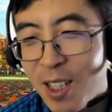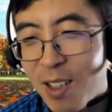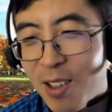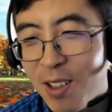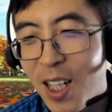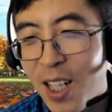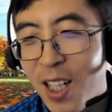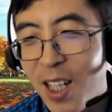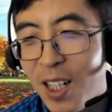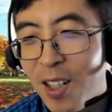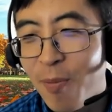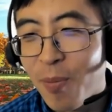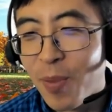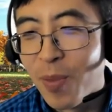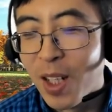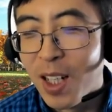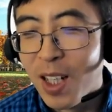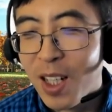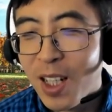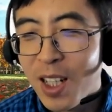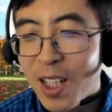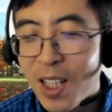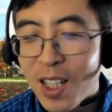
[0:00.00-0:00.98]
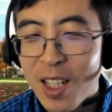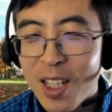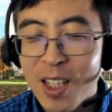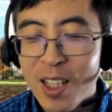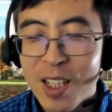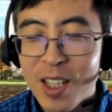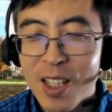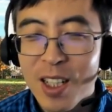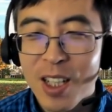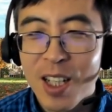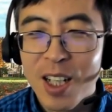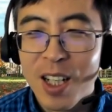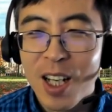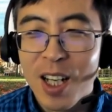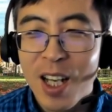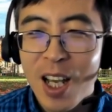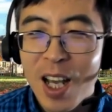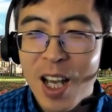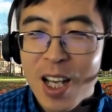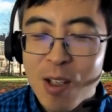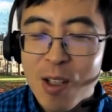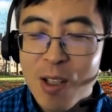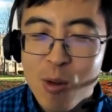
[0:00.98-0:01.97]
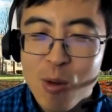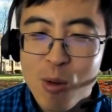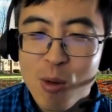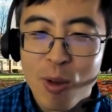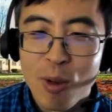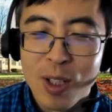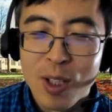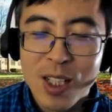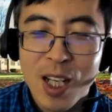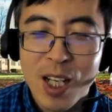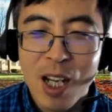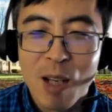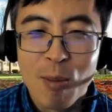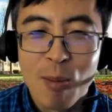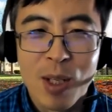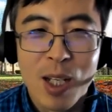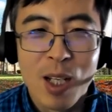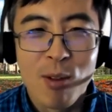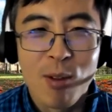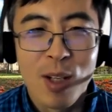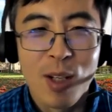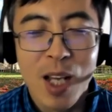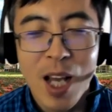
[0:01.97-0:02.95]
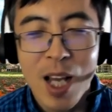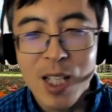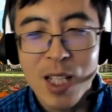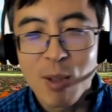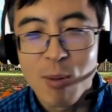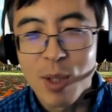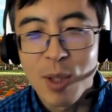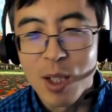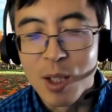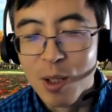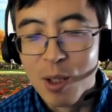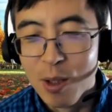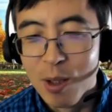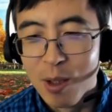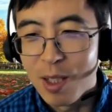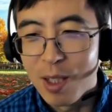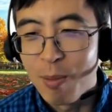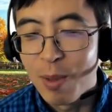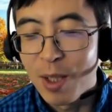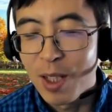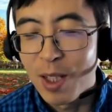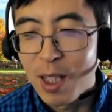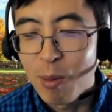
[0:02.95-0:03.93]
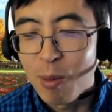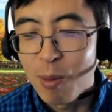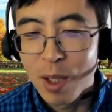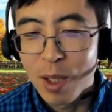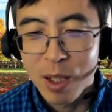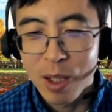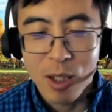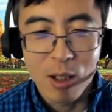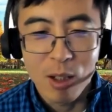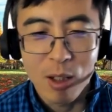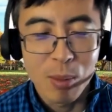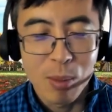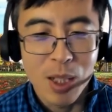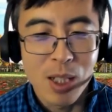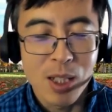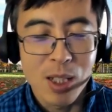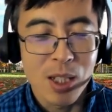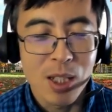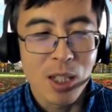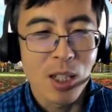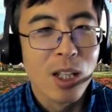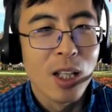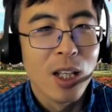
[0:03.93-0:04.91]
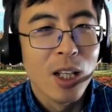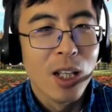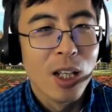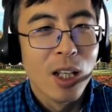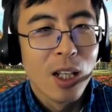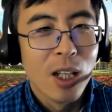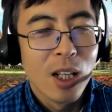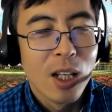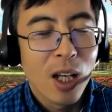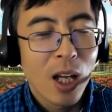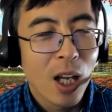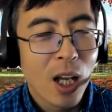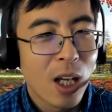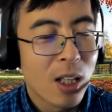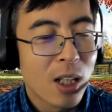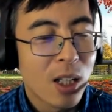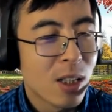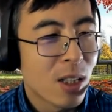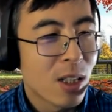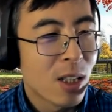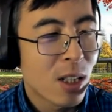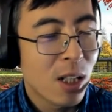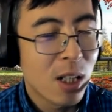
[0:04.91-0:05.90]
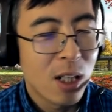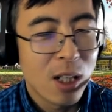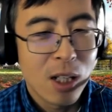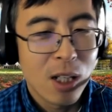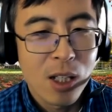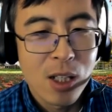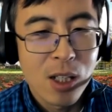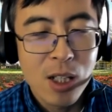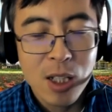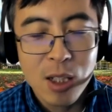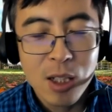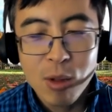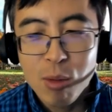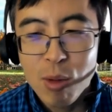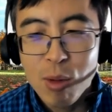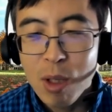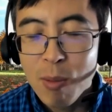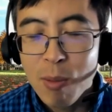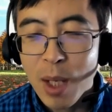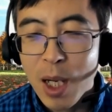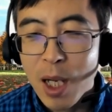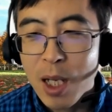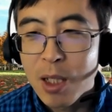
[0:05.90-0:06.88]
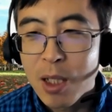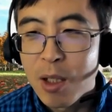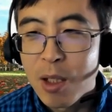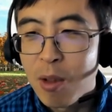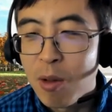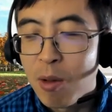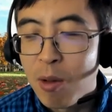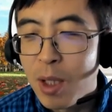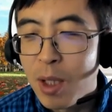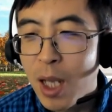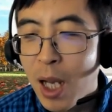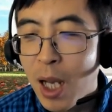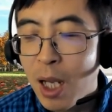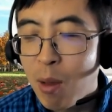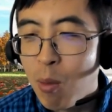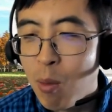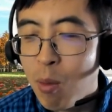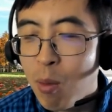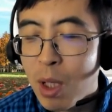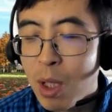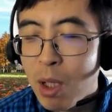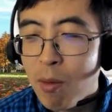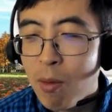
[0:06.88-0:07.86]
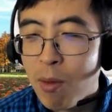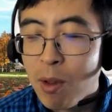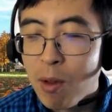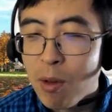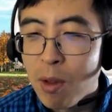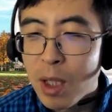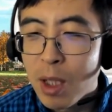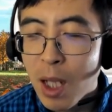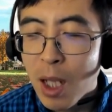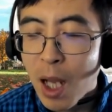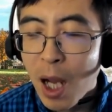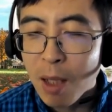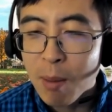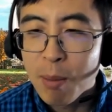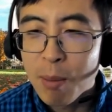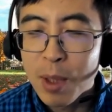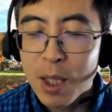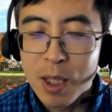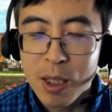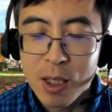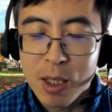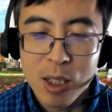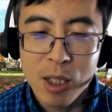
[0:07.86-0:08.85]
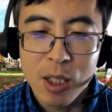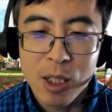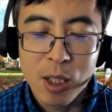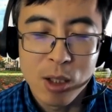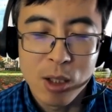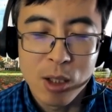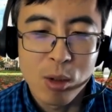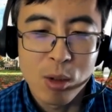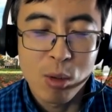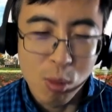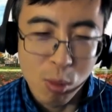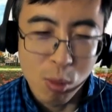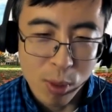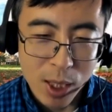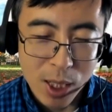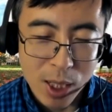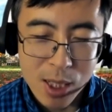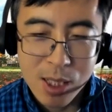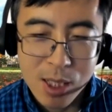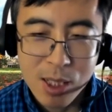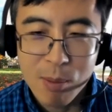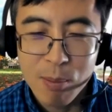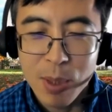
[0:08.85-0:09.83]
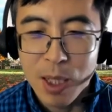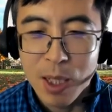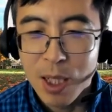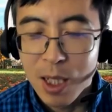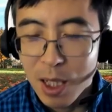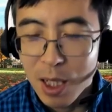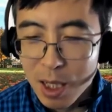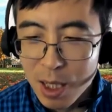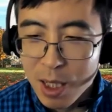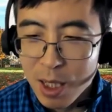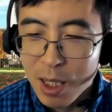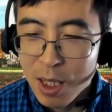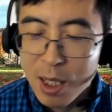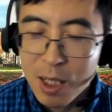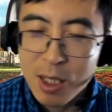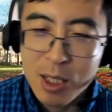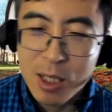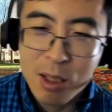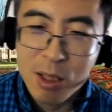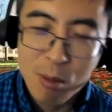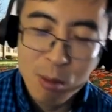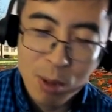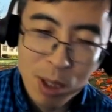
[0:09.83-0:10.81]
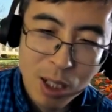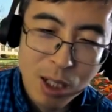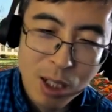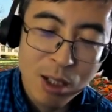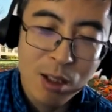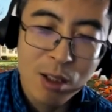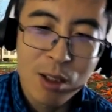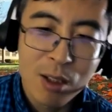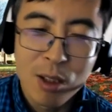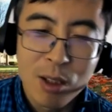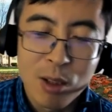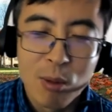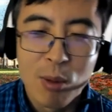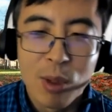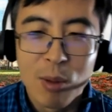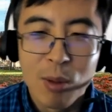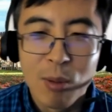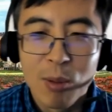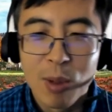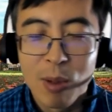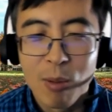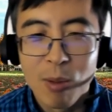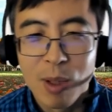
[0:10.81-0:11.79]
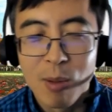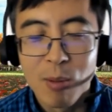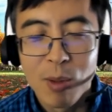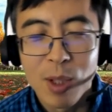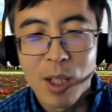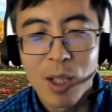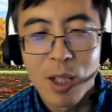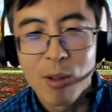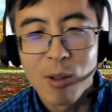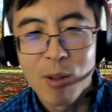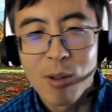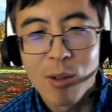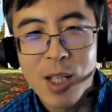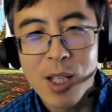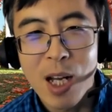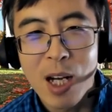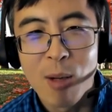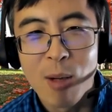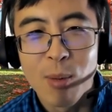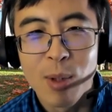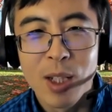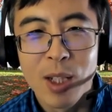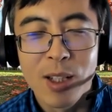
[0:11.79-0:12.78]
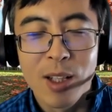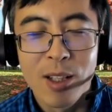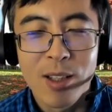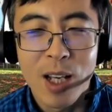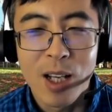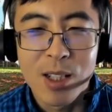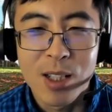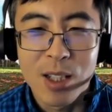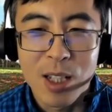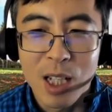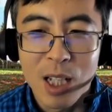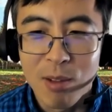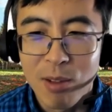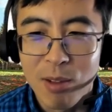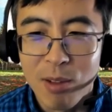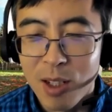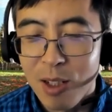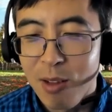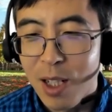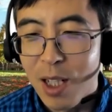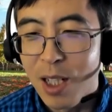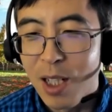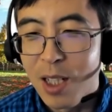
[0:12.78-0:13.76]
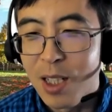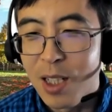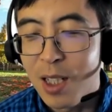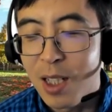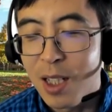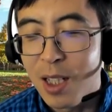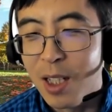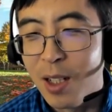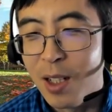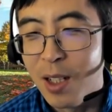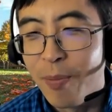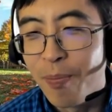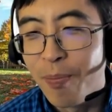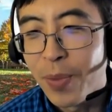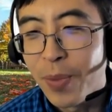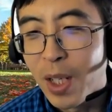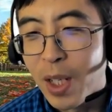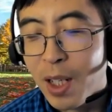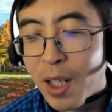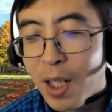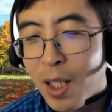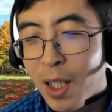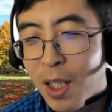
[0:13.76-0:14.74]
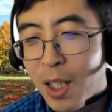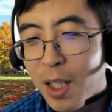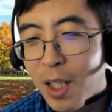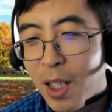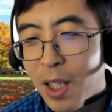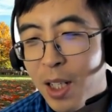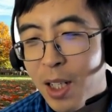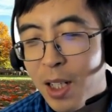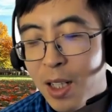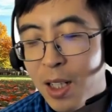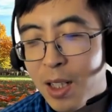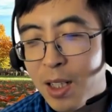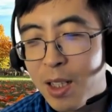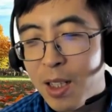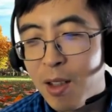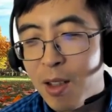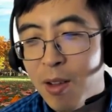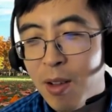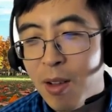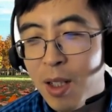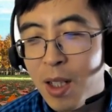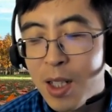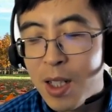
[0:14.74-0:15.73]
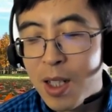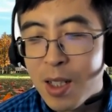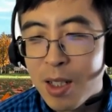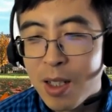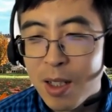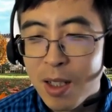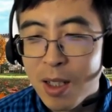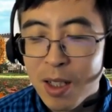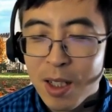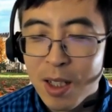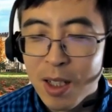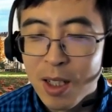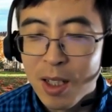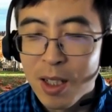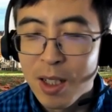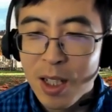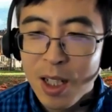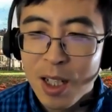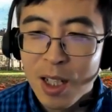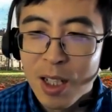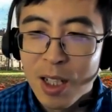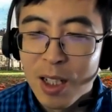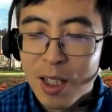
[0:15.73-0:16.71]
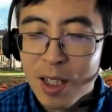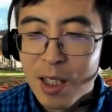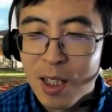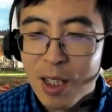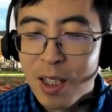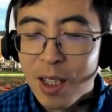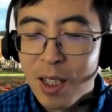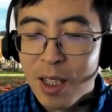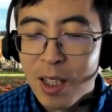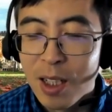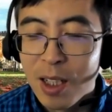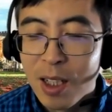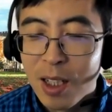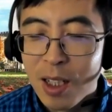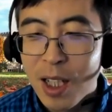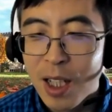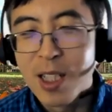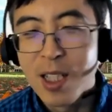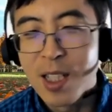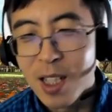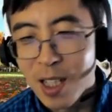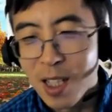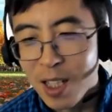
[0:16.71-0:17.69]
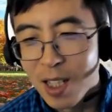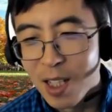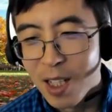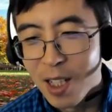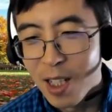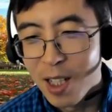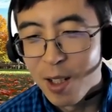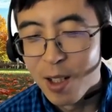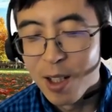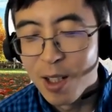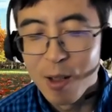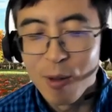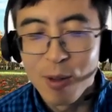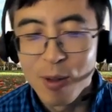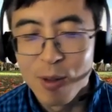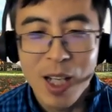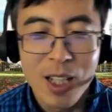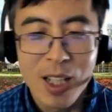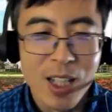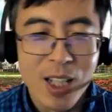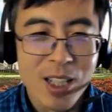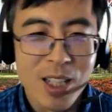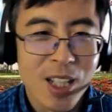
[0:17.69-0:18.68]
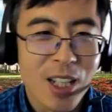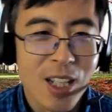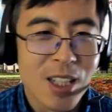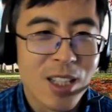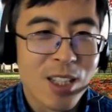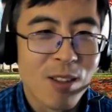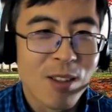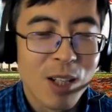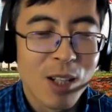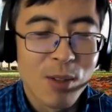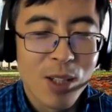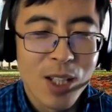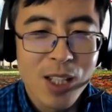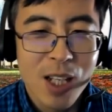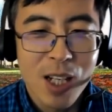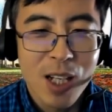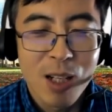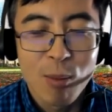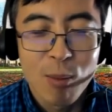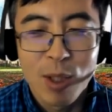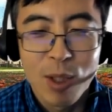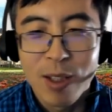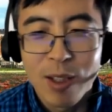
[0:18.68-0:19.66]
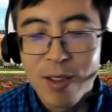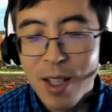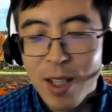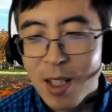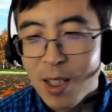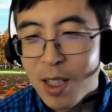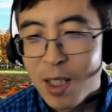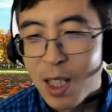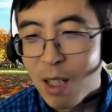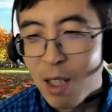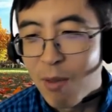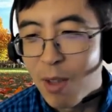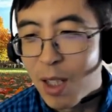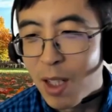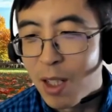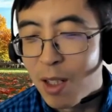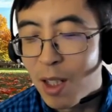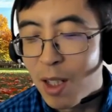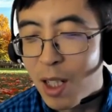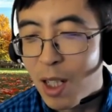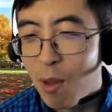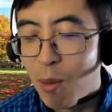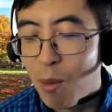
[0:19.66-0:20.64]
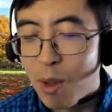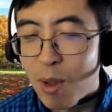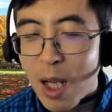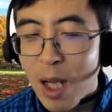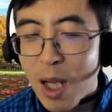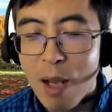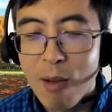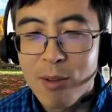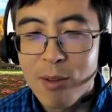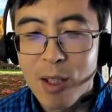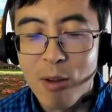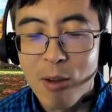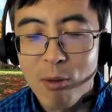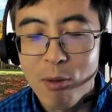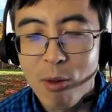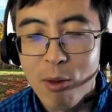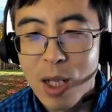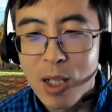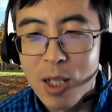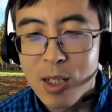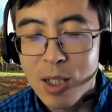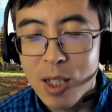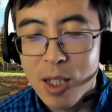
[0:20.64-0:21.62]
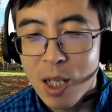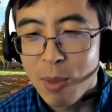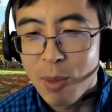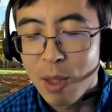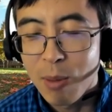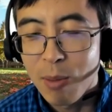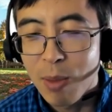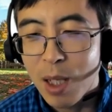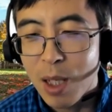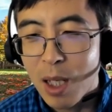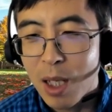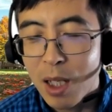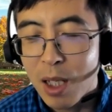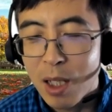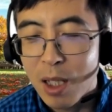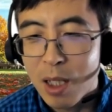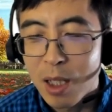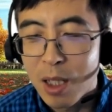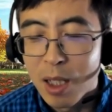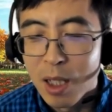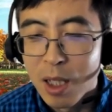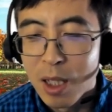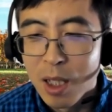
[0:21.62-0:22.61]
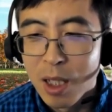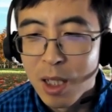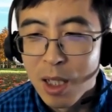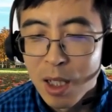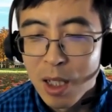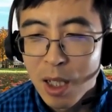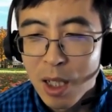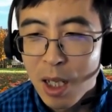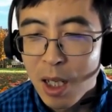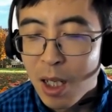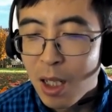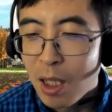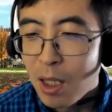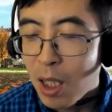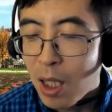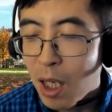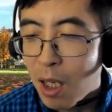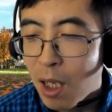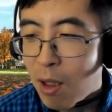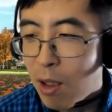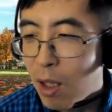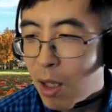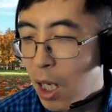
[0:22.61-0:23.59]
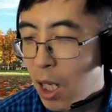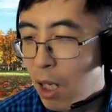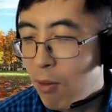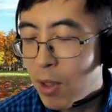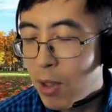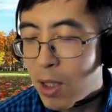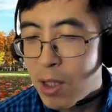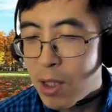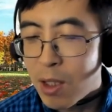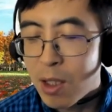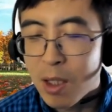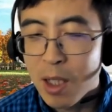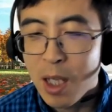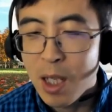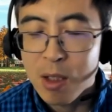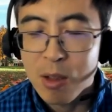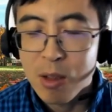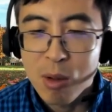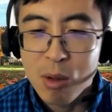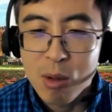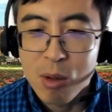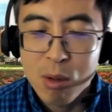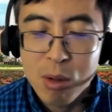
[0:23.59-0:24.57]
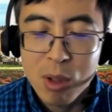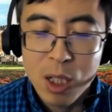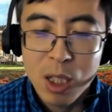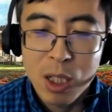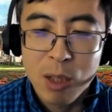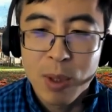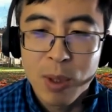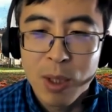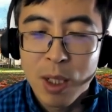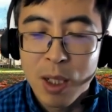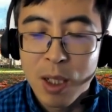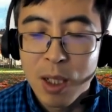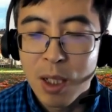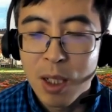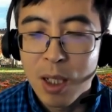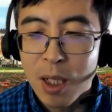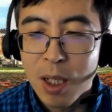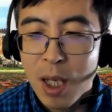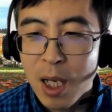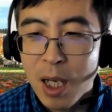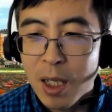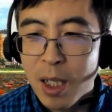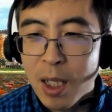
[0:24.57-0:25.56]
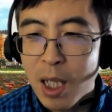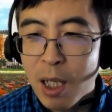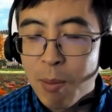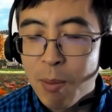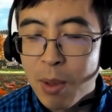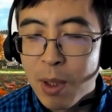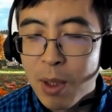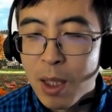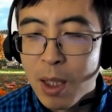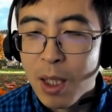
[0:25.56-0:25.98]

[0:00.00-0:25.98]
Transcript: right? In as short time period as we could, because we are all busy. And just to remind you that we will not meet in 2 weeks because, well, no, we are going to celebrate the Thanksgiving, right? No, at least in the United States, right? We celebrate Thanksgiving. We will have some friends coming by, and I'll have an international trip lined up.